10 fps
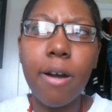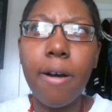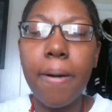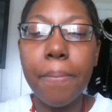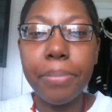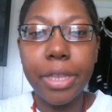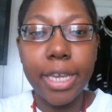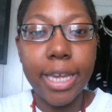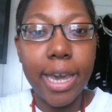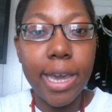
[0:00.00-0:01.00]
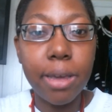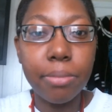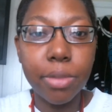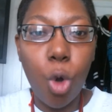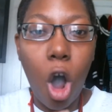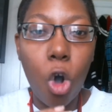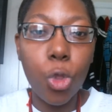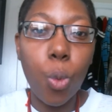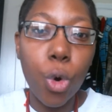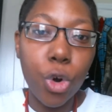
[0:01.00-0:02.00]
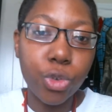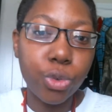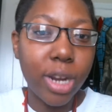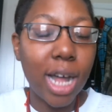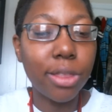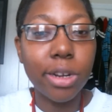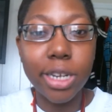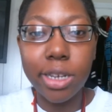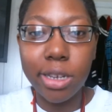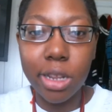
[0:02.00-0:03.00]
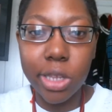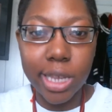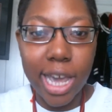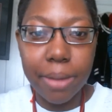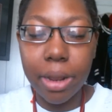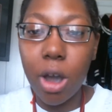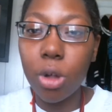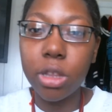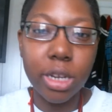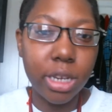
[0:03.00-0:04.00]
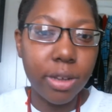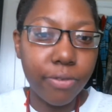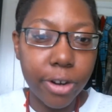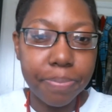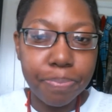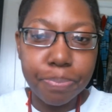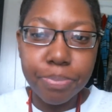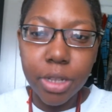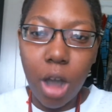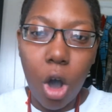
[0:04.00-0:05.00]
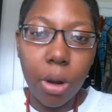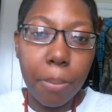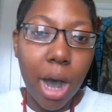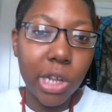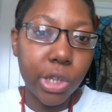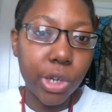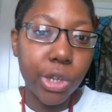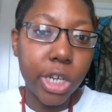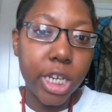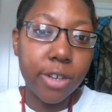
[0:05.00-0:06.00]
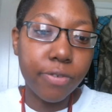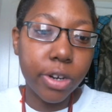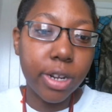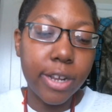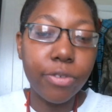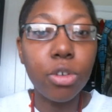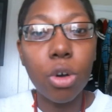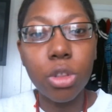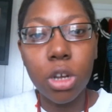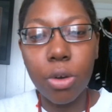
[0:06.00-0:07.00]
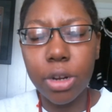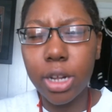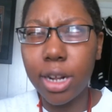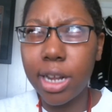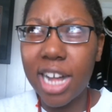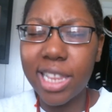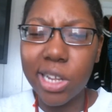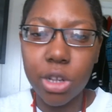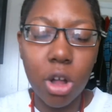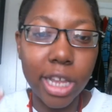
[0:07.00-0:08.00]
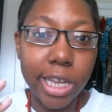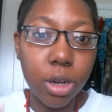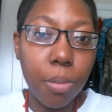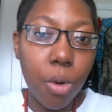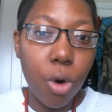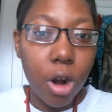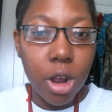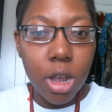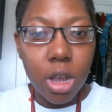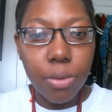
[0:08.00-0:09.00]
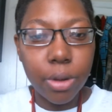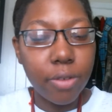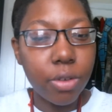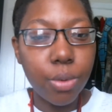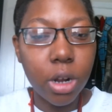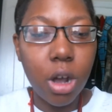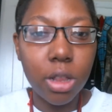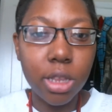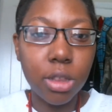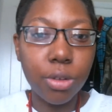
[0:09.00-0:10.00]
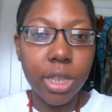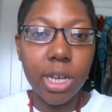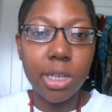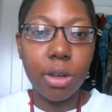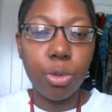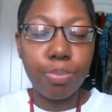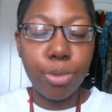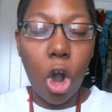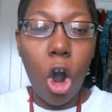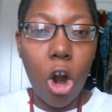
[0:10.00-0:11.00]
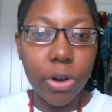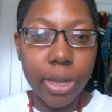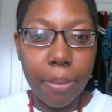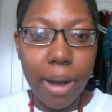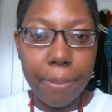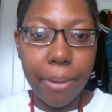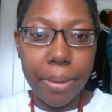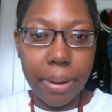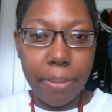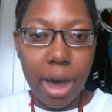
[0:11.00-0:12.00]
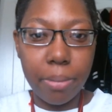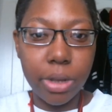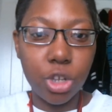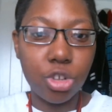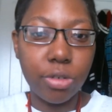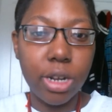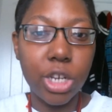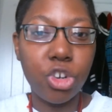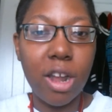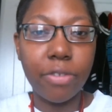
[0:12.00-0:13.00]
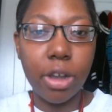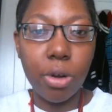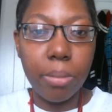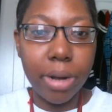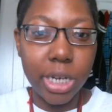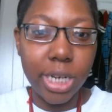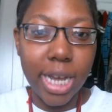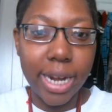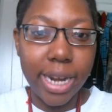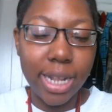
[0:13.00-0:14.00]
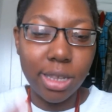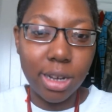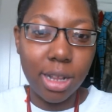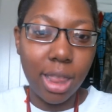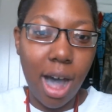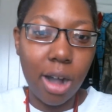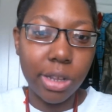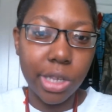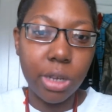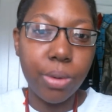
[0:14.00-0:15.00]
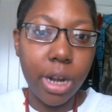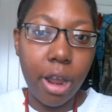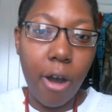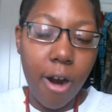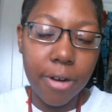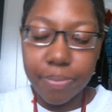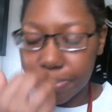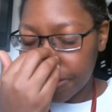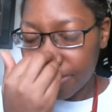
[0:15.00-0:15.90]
The game, all the worlds do not look the same. They all look different. All the monsters are different. If you go look on I think it's called Gilmore, whatever you want to call it, the little things, the cars that pop up at the bottom of your screen that you have to go to Bungie.net to unlock to see what they are.